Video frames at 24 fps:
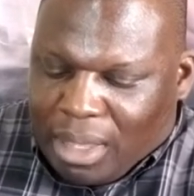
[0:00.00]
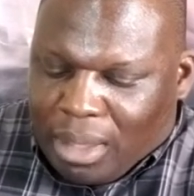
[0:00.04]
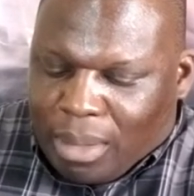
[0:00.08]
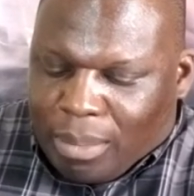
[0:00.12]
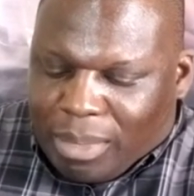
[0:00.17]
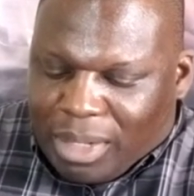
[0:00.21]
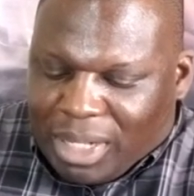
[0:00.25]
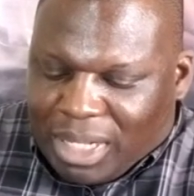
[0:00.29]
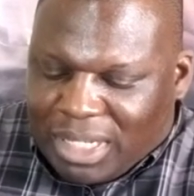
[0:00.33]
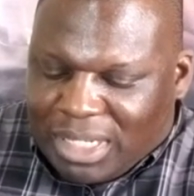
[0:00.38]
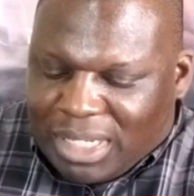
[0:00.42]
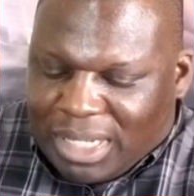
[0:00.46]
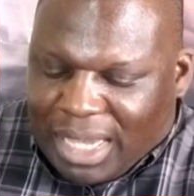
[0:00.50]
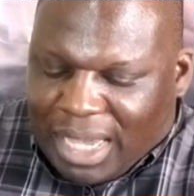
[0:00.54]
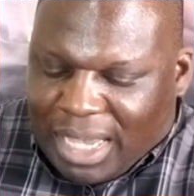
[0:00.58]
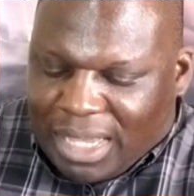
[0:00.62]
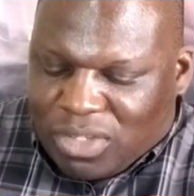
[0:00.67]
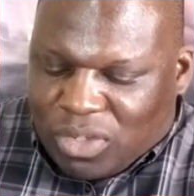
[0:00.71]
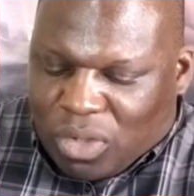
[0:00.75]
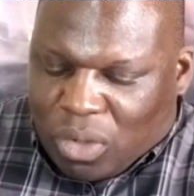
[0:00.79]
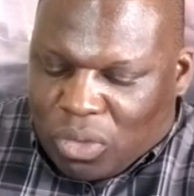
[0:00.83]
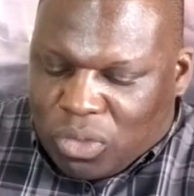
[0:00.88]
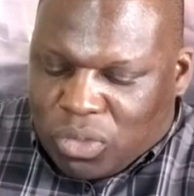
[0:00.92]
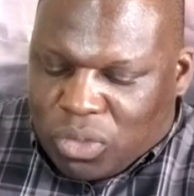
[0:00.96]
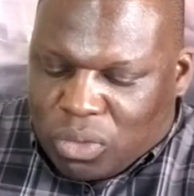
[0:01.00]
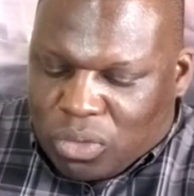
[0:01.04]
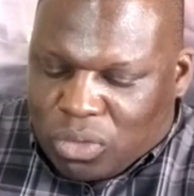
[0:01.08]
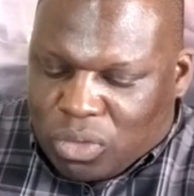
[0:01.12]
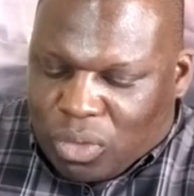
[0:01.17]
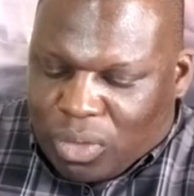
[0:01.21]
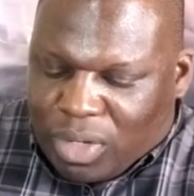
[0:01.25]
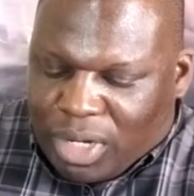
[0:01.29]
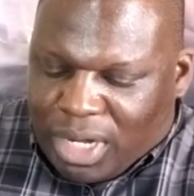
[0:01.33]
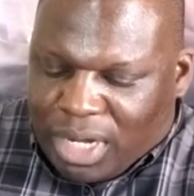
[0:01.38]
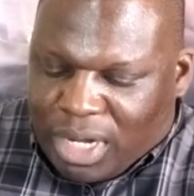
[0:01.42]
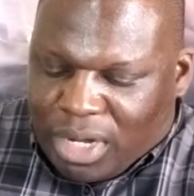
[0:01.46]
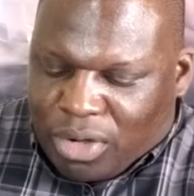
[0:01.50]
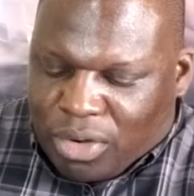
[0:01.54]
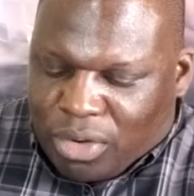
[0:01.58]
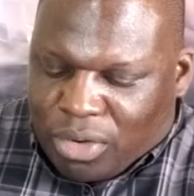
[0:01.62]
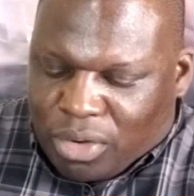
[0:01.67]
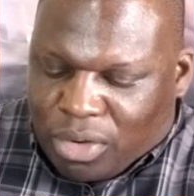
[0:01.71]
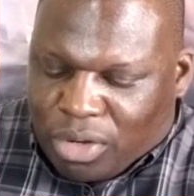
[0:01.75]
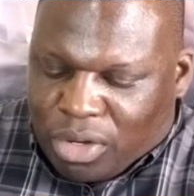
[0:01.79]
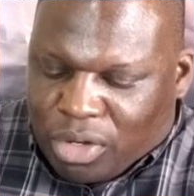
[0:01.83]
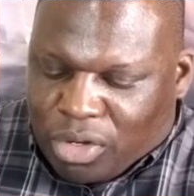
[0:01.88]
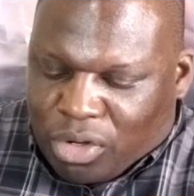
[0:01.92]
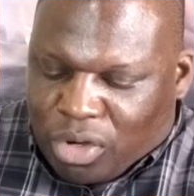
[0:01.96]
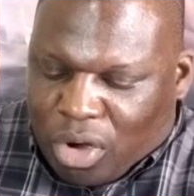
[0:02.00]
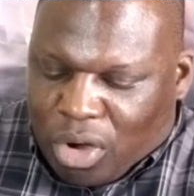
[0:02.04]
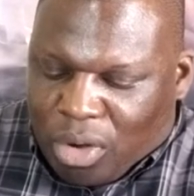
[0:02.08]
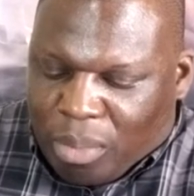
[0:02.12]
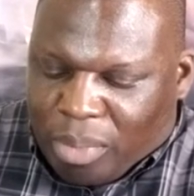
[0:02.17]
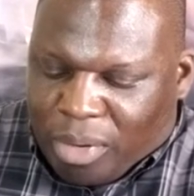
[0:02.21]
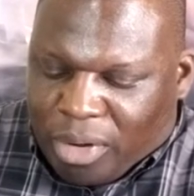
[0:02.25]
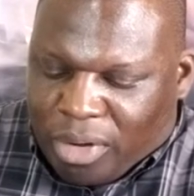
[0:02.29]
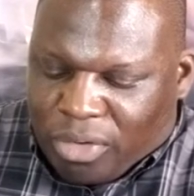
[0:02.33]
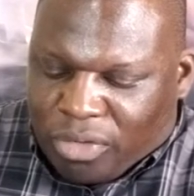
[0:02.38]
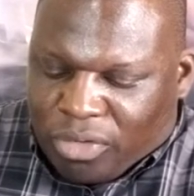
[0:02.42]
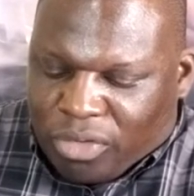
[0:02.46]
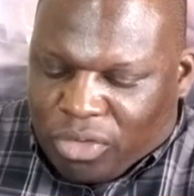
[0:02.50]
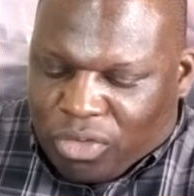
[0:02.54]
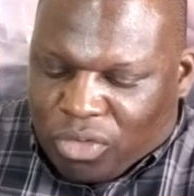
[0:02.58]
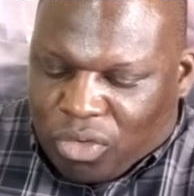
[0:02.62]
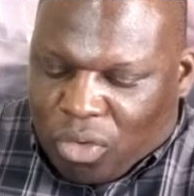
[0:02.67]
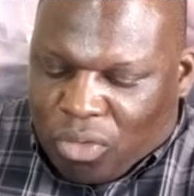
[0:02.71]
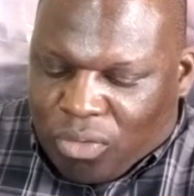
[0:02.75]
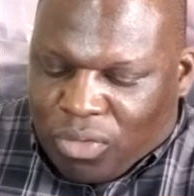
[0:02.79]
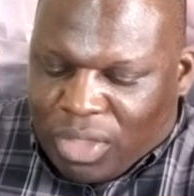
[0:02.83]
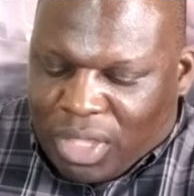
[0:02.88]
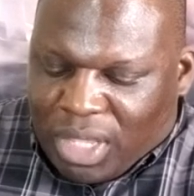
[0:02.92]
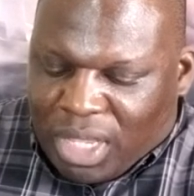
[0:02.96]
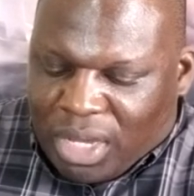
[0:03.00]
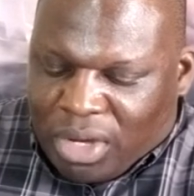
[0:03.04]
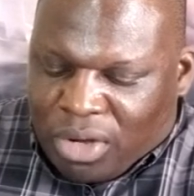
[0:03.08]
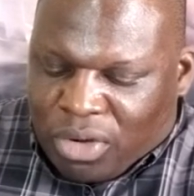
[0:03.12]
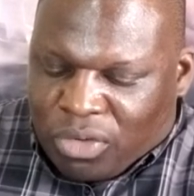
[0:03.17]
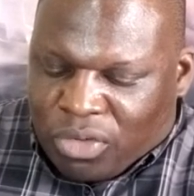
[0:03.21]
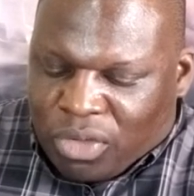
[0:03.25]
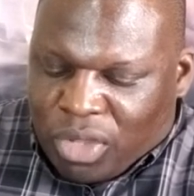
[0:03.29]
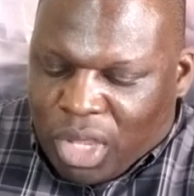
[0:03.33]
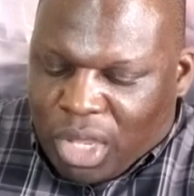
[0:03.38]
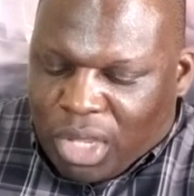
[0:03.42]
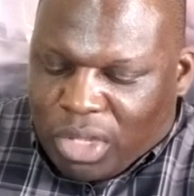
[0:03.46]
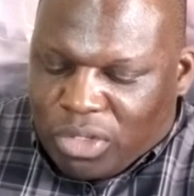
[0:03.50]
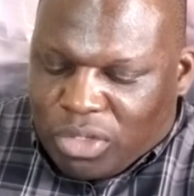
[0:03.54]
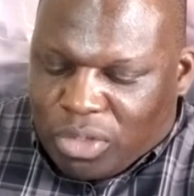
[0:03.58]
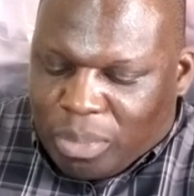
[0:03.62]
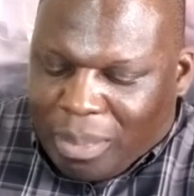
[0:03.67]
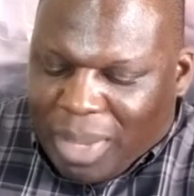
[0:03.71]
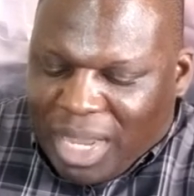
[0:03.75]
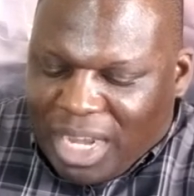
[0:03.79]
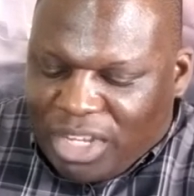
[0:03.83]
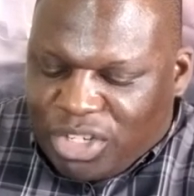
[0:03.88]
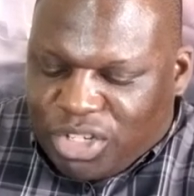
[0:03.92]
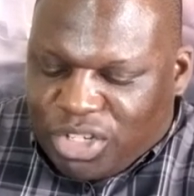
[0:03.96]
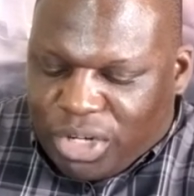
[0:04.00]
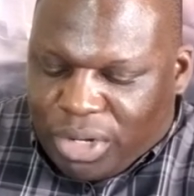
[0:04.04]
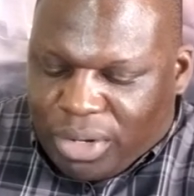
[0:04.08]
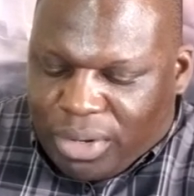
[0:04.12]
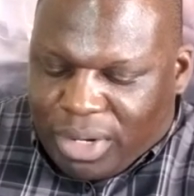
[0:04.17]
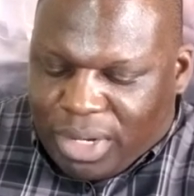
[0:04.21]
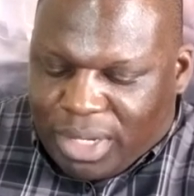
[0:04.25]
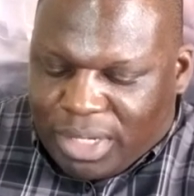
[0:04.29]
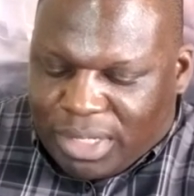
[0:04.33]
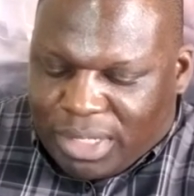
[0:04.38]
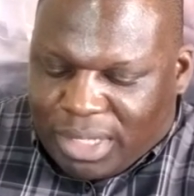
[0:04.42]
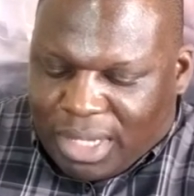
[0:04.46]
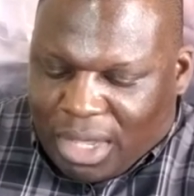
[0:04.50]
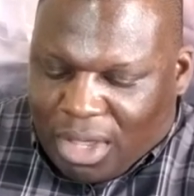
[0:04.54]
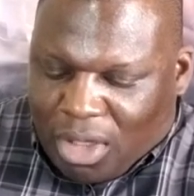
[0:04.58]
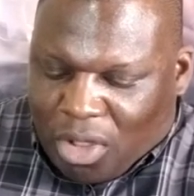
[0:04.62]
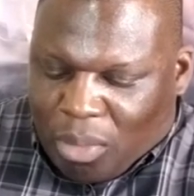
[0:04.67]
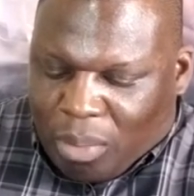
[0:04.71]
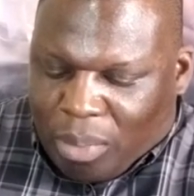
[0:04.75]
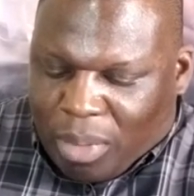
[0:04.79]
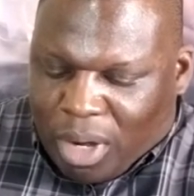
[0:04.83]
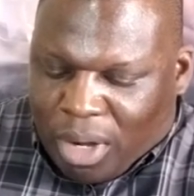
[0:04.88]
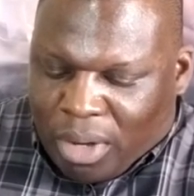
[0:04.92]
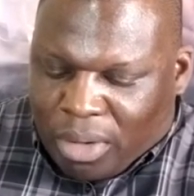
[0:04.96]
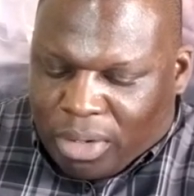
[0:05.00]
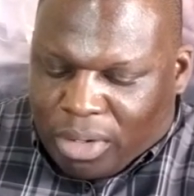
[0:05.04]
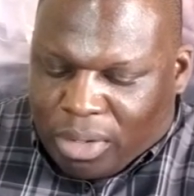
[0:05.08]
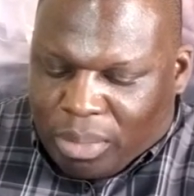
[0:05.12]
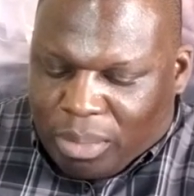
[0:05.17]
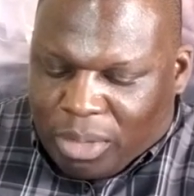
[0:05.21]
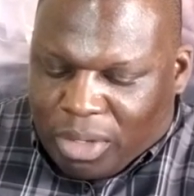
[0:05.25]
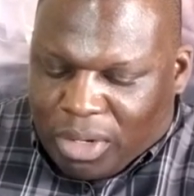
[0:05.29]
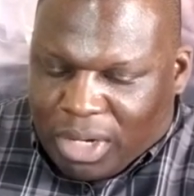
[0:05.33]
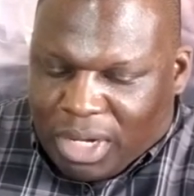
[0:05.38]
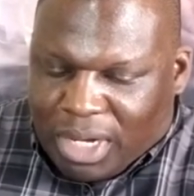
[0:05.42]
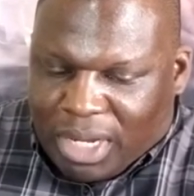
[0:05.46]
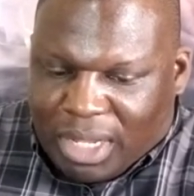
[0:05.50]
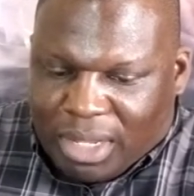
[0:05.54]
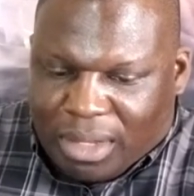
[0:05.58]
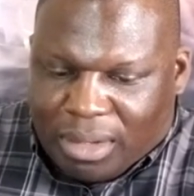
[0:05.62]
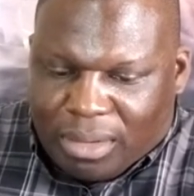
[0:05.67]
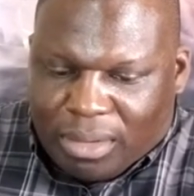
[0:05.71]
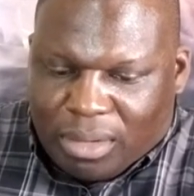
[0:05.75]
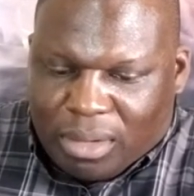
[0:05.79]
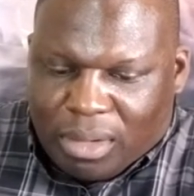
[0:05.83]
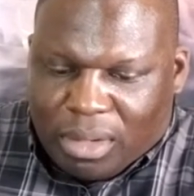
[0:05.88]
Melissa has also donated her guitar purses over the years to many charities to help our community.